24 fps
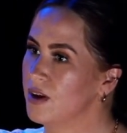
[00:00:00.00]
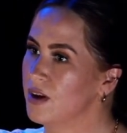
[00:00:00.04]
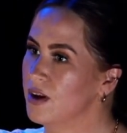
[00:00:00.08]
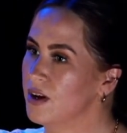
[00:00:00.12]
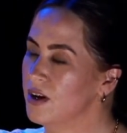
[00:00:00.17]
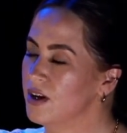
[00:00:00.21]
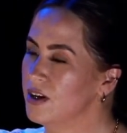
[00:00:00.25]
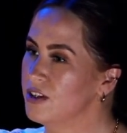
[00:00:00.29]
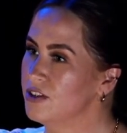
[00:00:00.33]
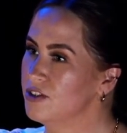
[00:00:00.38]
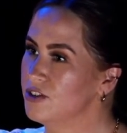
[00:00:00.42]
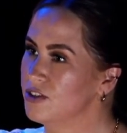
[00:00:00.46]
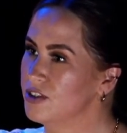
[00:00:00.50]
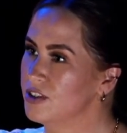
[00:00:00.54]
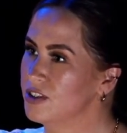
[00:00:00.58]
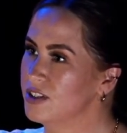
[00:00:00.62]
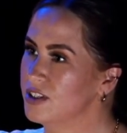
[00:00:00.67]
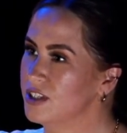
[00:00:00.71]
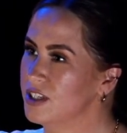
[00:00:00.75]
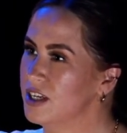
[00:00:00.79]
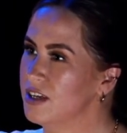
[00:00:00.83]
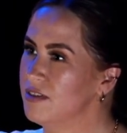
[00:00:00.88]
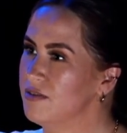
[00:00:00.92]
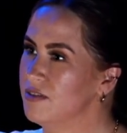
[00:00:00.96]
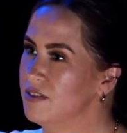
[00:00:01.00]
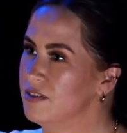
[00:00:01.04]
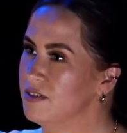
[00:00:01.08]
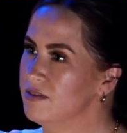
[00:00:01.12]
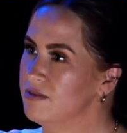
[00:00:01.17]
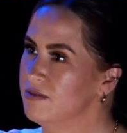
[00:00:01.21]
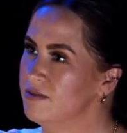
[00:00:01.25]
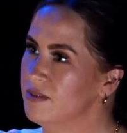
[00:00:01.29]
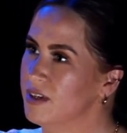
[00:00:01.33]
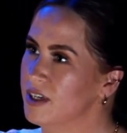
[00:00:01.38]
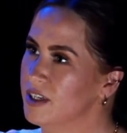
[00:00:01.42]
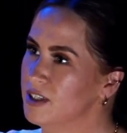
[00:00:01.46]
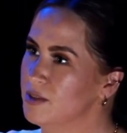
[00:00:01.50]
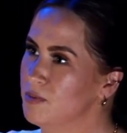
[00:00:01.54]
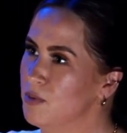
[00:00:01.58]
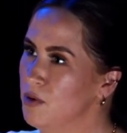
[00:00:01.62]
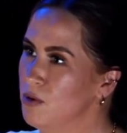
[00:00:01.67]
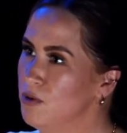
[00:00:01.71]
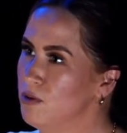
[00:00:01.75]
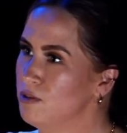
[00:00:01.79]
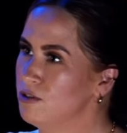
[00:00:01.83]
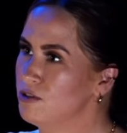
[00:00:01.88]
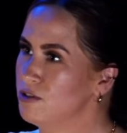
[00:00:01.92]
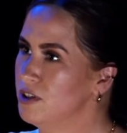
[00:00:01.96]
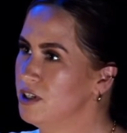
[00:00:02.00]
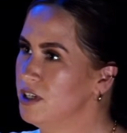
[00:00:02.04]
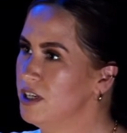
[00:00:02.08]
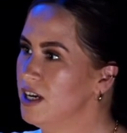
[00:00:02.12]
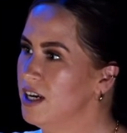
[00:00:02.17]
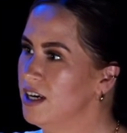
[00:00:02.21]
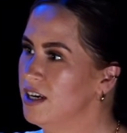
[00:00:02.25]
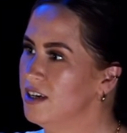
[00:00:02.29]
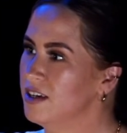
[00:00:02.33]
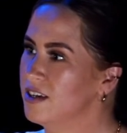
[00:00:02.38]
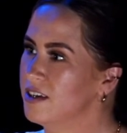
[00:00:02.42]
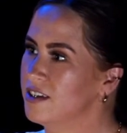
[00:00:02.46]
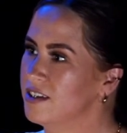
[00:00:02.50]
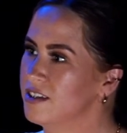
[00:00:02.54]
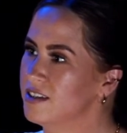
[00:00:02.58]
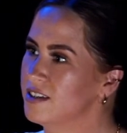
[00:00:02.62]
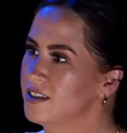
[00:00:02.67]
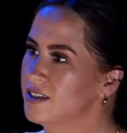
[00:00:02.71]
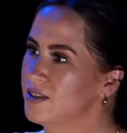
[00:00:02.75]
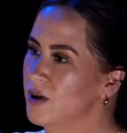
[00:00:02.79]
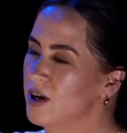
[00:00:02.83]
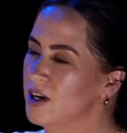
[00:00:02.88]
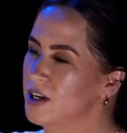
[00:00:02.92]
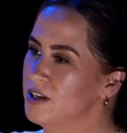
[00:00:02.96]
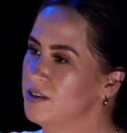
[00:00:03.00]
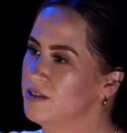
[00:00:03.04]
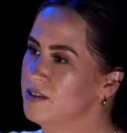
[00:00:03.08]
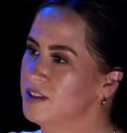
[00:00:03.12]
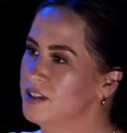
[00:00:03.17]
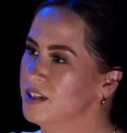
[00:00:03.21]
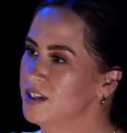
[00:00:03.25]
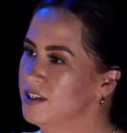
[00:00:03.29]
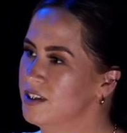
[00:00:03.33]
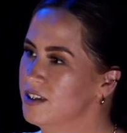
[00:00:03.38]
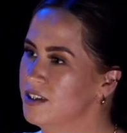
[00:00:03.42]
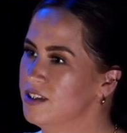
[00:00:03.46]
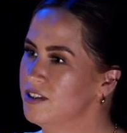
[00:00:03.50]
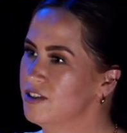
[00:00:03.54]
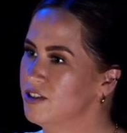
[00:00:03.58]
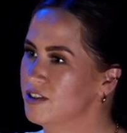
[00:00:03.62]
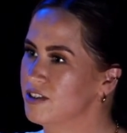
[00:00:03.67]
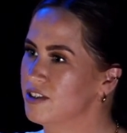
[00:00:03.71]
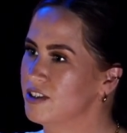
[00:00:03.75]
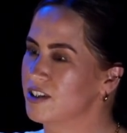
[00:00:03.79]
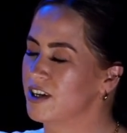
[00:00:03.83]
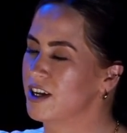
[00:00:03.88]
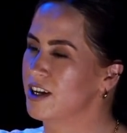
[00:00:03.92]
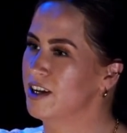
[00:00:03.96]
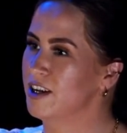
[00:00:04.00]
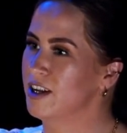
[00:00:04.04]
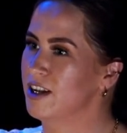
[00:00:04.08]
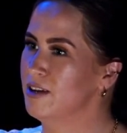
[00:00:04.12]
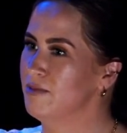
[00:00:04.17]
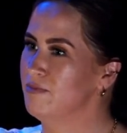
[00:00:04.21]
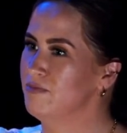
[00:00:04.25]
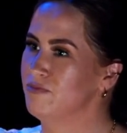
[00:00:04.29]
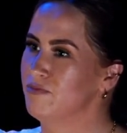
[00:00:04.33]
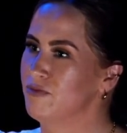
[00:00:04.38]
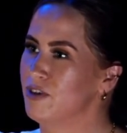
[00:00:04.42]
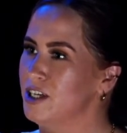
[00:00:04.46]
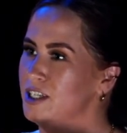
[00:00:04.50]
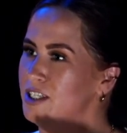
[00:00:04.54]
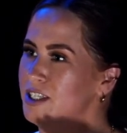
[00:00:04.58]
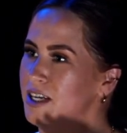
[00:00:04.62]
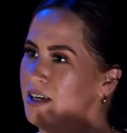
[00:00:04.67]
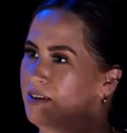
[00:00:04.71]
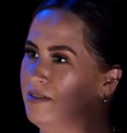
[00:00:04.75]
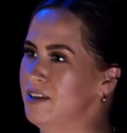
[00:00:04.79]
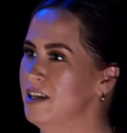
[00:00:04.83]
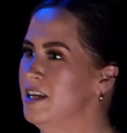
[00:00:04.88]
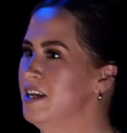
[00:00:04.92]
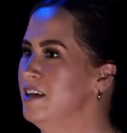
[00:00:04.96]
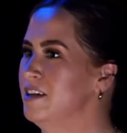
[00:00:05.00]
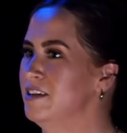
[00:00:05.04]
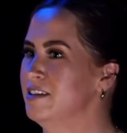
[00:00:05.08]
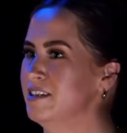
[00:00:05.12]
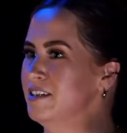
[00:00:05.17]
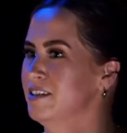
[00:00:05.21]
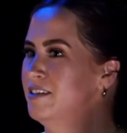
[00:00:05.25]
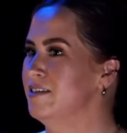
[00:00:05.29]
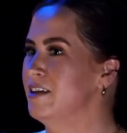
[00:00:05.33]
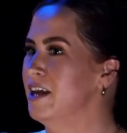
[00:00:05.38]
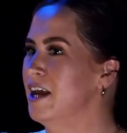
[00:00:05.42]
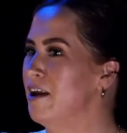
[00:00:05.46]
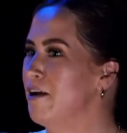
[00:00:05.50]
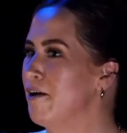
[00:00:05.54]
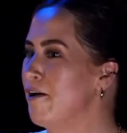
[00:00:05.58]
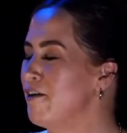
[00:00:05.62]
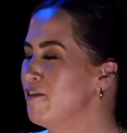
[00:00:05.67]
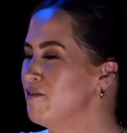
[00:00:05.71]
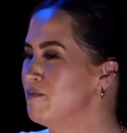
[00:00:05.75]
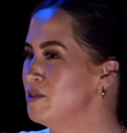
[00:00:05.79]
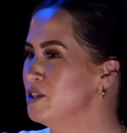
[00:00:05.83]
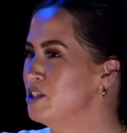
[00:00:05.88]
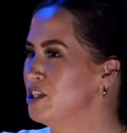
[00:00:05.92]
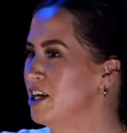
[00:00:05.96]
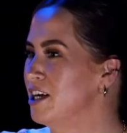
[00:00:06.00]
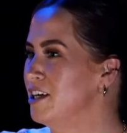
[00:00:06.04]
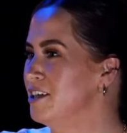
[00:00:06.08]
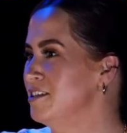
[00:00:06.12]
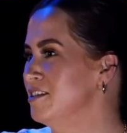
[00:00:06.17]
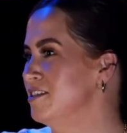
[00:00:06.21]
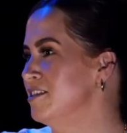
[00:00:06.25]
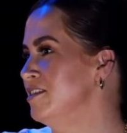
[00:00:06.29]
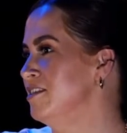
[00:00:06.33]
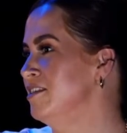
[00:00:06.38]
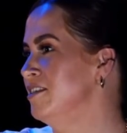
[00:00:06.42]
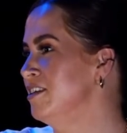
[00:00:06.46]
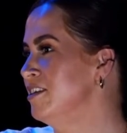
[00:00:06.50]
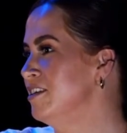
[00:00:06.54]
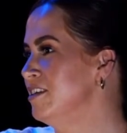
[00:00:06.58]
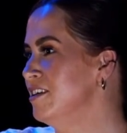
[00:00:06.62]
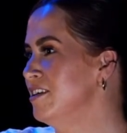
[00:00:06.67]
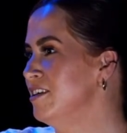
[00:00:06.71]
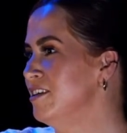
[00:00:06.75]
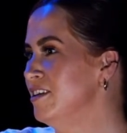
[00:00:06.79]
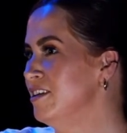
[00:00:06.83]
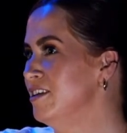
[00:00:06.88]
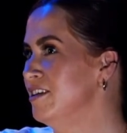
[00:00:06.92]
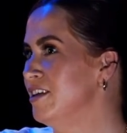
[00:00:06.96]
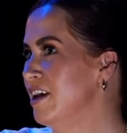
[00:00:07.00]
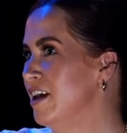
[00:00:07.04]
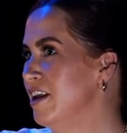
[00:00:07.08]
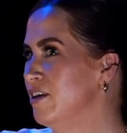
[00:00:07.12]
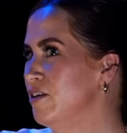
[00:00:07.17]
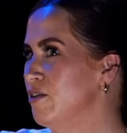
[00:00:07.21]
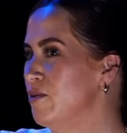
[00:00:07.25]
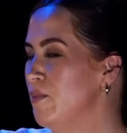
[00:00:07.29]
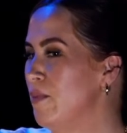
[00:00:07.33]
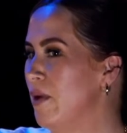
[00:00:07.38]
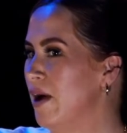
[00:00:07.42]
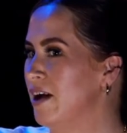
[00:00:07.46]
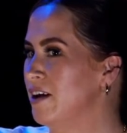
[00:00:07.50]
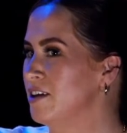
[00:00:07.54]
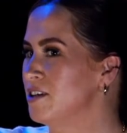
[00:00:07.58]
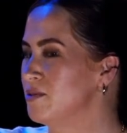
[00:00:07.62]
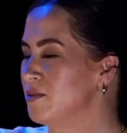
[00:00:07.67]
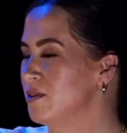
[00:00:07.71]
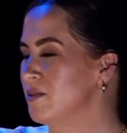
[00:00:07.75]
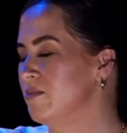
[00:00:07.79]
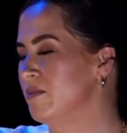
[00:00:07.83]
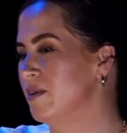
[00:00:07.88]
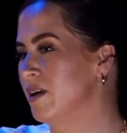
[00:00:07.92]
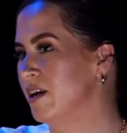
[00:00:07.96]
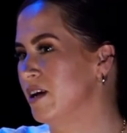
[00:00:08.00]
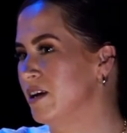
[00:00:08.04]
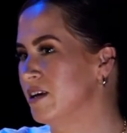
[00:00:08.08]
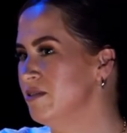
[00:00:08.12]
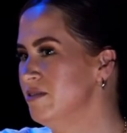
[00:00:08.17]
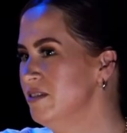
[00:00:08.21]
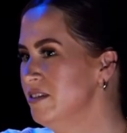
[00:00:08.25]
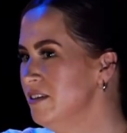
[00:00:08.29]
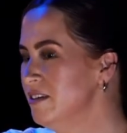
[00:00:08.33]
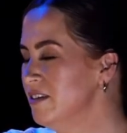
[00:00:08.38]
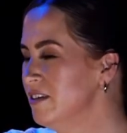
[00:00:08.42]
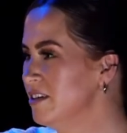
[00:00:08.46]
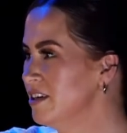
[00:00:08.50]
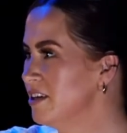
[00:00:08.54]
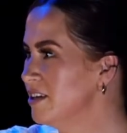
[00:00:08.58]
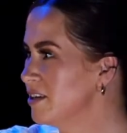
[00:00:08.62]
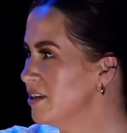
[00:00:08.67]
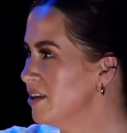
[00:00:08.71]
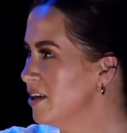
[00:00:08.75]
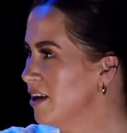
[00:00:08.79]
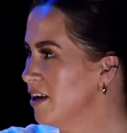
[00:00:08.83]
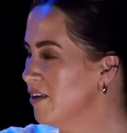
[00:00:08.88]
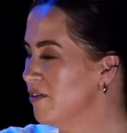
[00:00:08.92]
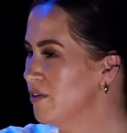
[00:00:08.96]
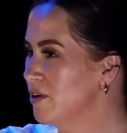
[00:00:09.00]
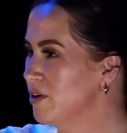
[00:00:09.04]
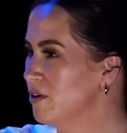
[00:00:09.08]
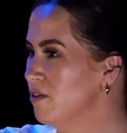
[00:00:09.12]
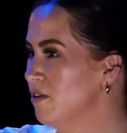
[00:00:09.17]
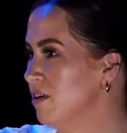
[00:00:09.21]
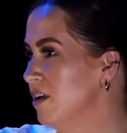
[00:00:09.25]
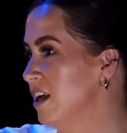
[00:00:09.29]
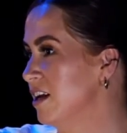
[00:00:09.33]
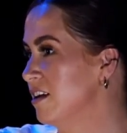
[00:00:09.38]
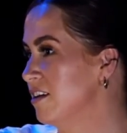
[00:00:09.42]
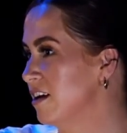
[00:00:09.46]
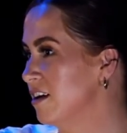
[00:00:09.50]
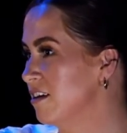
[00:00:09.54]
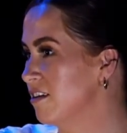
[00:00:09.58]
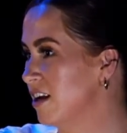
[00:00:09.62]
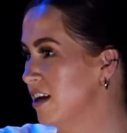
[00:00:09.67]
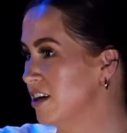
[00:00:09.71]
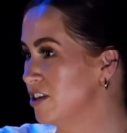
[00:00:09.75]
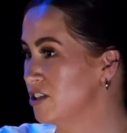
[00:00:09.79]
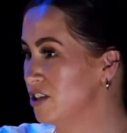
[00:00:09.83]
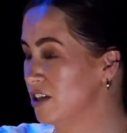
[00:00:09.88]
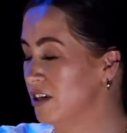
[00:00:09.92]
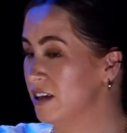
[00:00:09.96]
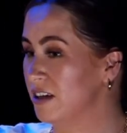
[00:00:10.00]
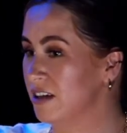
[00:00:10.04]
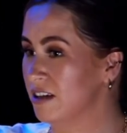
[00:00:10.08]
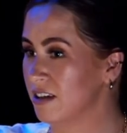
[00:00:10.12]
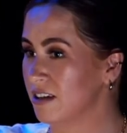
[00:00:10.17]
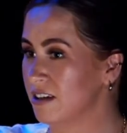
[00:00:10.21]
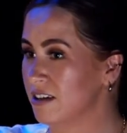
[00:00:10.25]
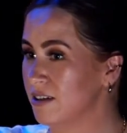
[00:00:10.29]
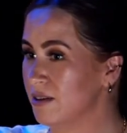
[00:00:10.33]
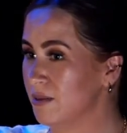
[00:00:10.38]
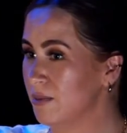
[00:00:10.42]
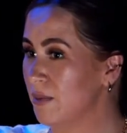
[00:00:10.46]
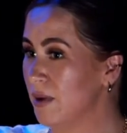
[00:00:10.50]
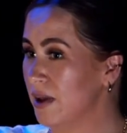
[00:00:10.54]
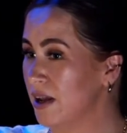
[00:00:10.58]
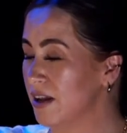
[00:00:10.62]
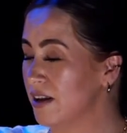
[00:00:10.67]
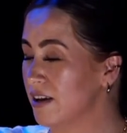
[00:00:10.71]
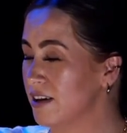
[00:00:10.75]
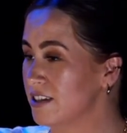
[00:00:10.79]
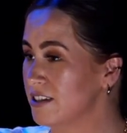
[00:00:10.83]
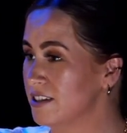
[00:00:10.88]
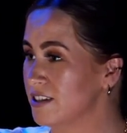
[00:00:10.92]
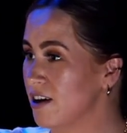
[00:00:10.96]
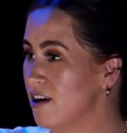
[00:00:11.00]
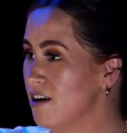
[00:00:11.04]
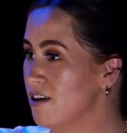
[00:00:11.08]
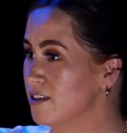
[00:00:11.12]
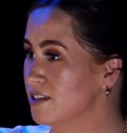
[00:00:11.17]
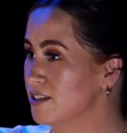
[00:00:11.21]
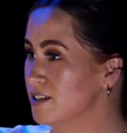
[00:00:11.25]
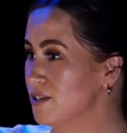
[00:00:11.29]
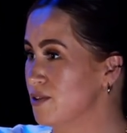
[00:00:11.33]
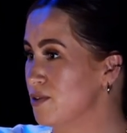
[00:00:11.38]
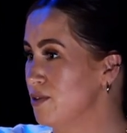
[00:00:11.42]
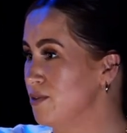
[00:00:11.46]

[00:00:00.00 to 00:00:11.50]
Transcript: Just even as poetry, because I used to just kind of write down things and get it off my chest and then come back to it and be like, oh, you never know, like that could actually make a nice song. So